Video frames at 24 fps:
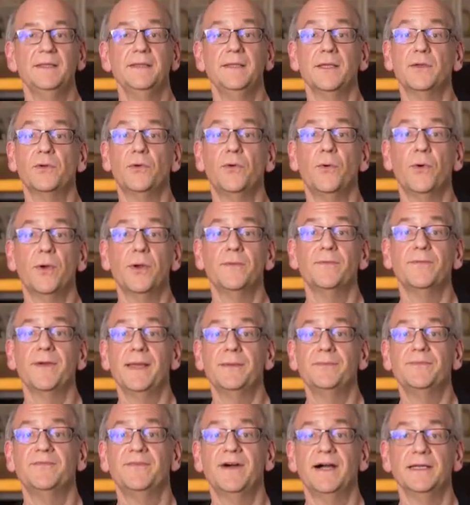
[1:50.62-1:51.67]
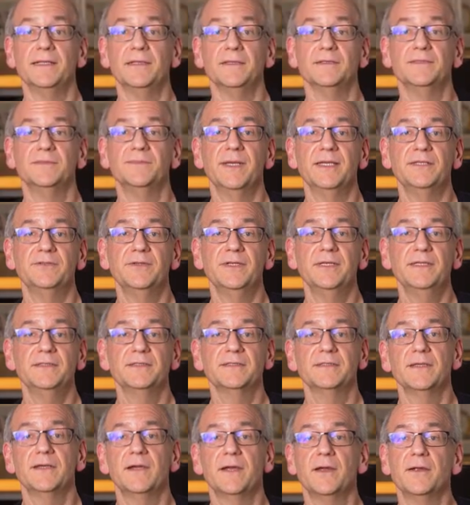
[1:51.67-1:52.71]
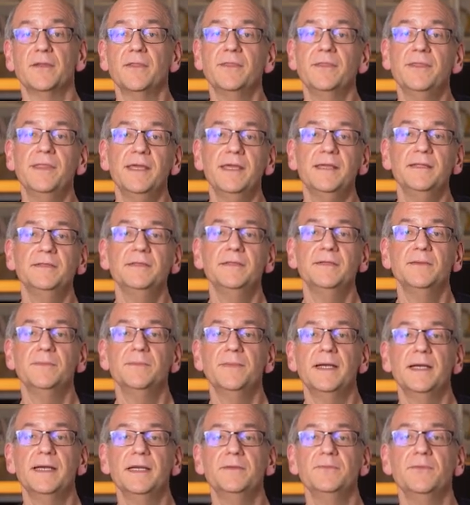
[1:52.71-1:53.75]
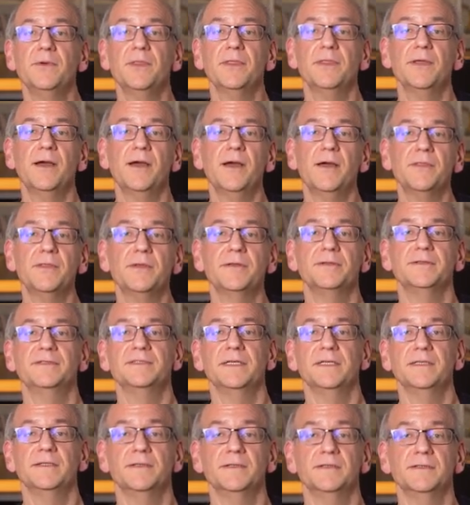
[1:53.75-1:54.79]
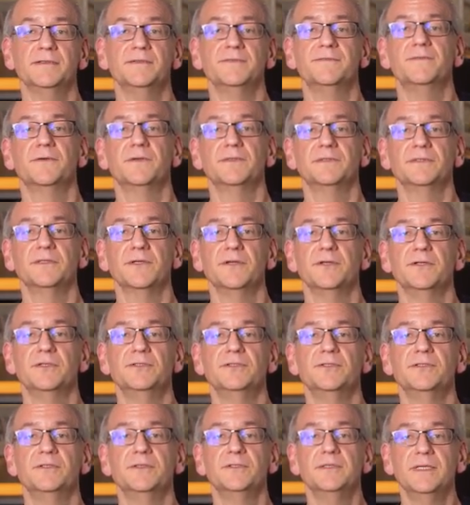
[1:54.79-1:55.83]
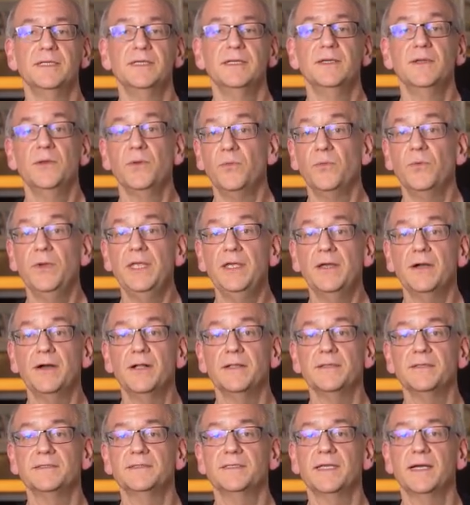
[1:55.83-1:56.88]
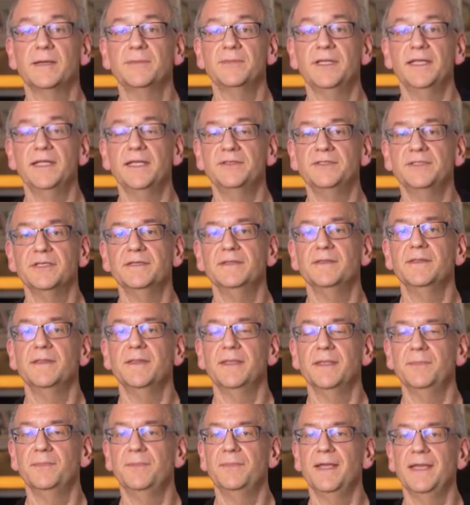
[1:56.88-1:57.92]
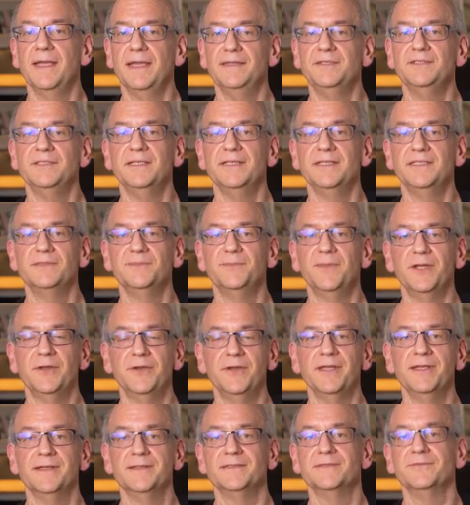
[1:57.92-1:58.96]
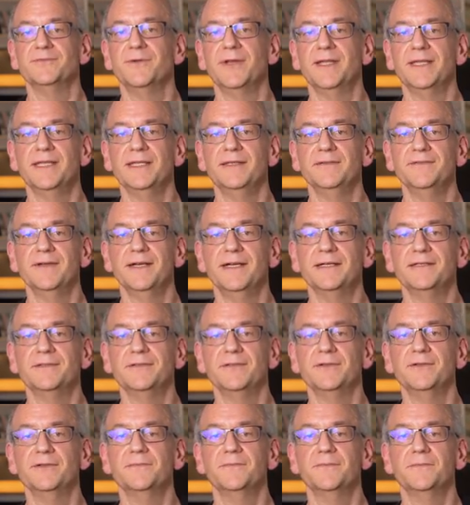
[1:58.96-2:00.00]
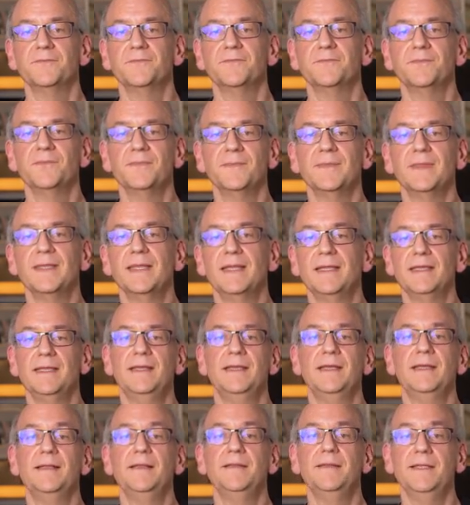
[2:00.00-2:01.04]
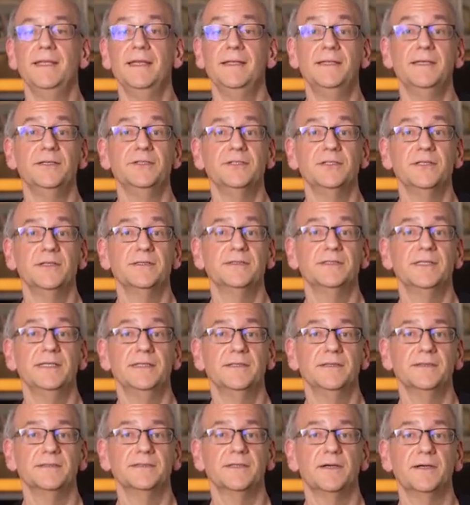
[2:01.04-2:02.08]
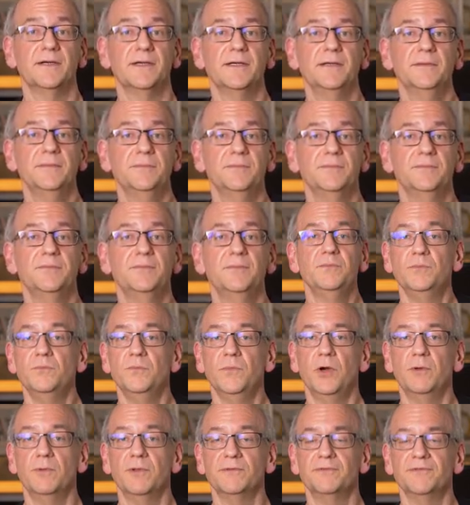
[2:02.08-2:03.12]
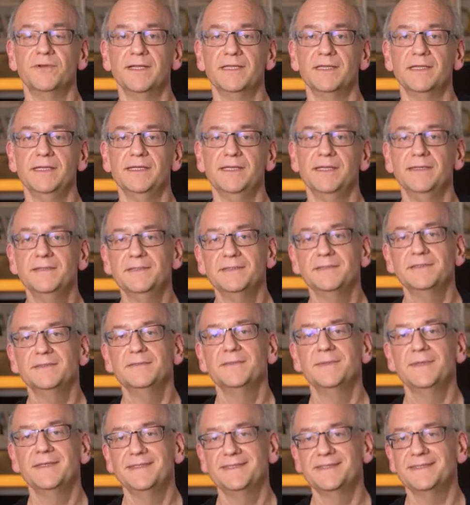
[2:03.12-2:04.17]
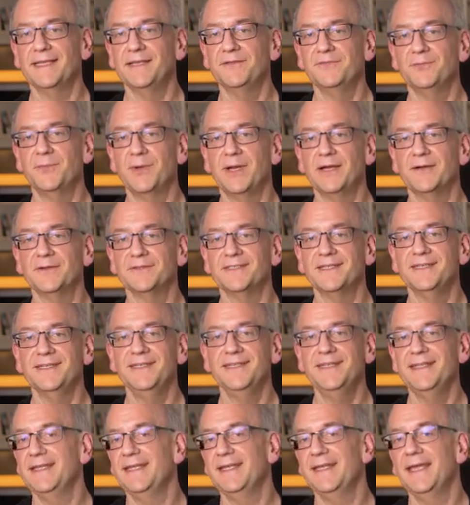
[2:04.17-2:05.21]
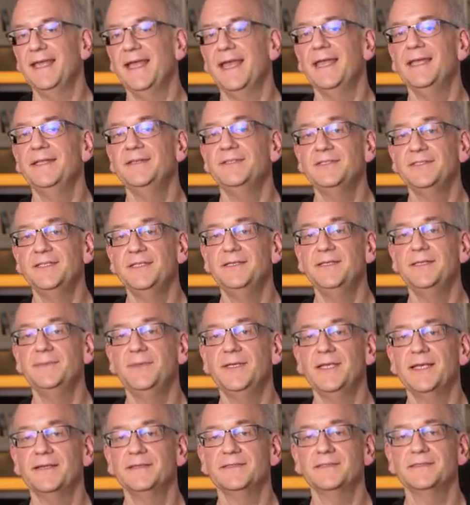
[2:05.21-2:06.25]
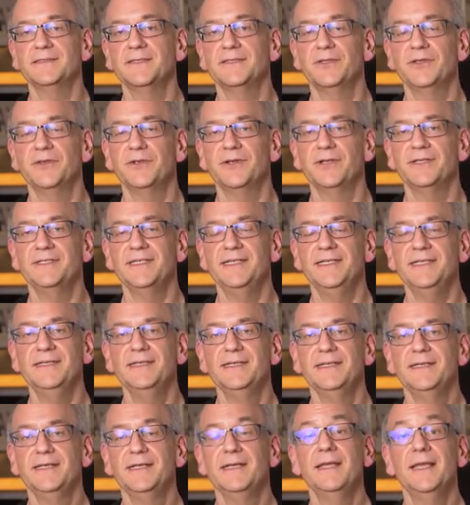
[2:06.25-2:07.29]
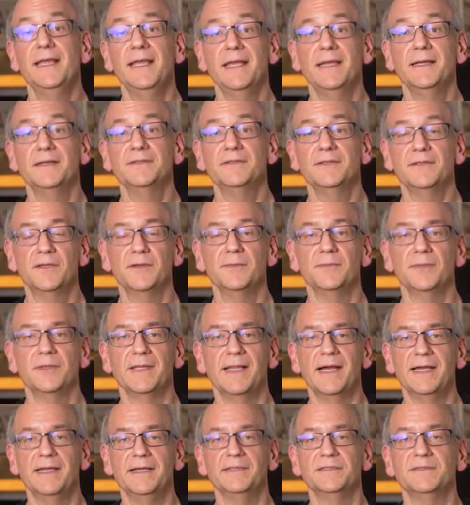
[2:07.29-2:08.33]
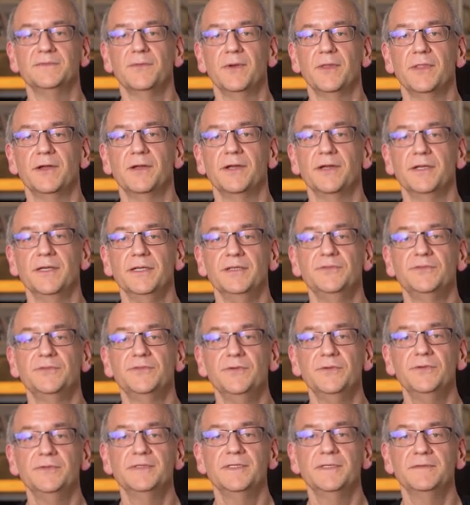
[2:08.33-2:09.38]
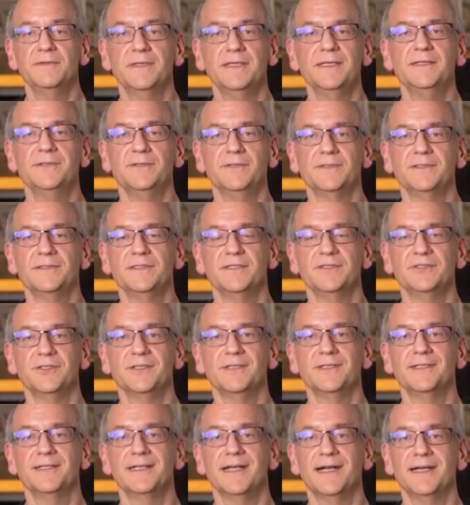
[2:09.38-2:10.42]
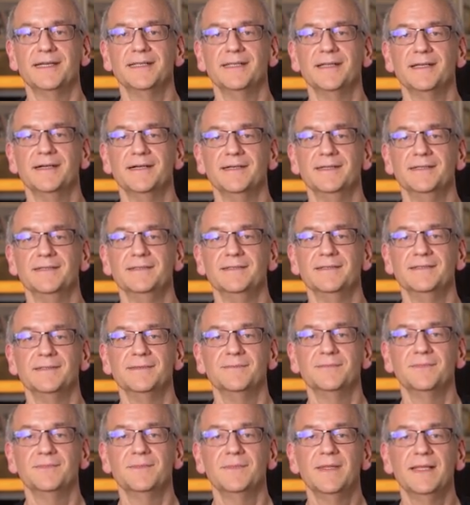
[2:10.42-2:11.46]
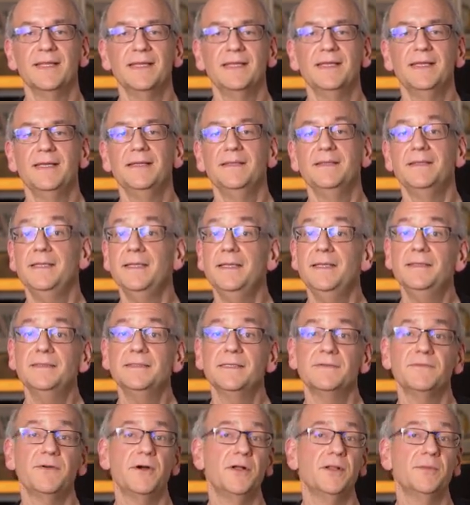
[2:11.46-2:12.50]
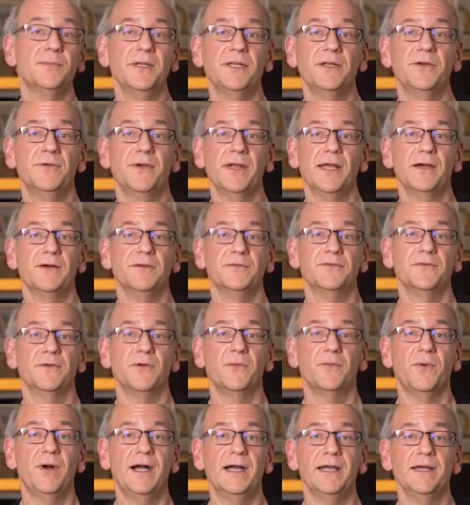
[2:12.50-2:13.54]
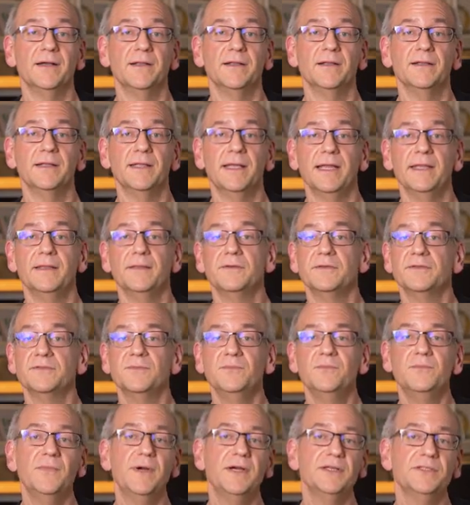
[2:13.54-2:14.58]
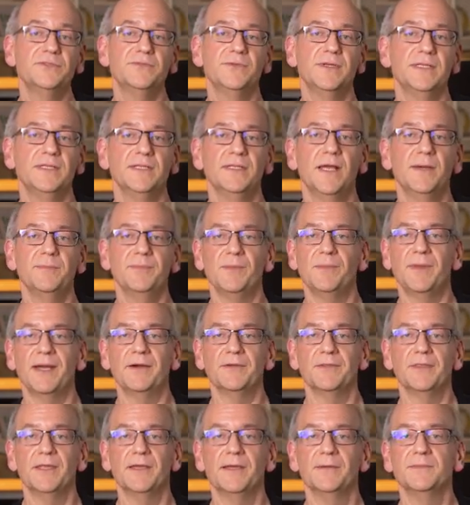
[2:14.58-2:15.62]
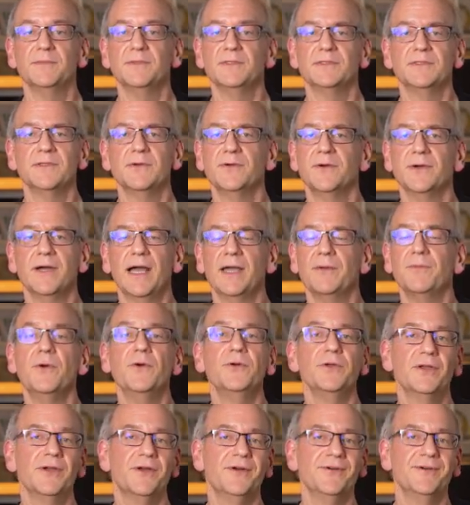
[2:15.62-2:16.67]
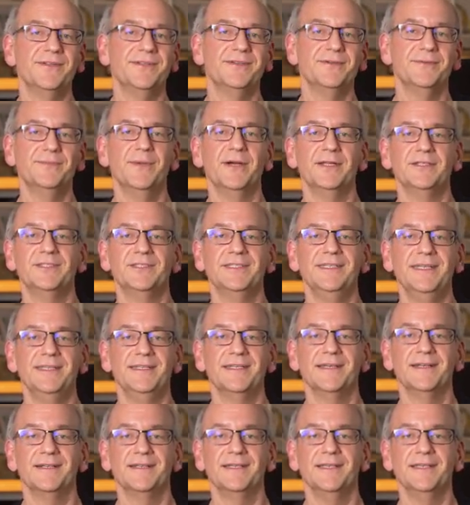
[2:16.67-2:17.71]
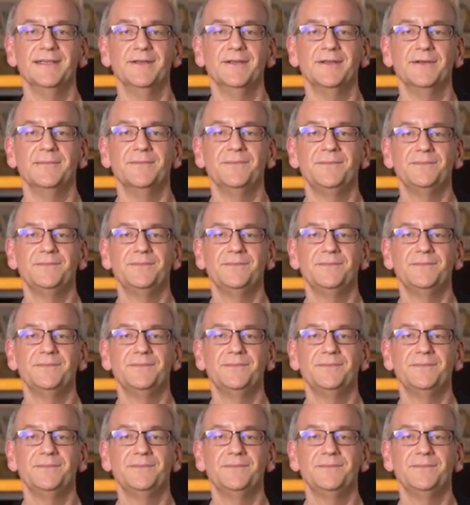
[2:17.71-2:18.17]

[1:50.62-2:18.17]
The Core Web Vitals metrics are then combined with other signals for search. We call this combination the page experience ranking factor. The additional signals are mobile friendliness, safe browsing, HTTPS security, and compliance with our intrusive interstitial guidelines. These have all been around for a while, and there's much written up about them, so I won't go into much detail here.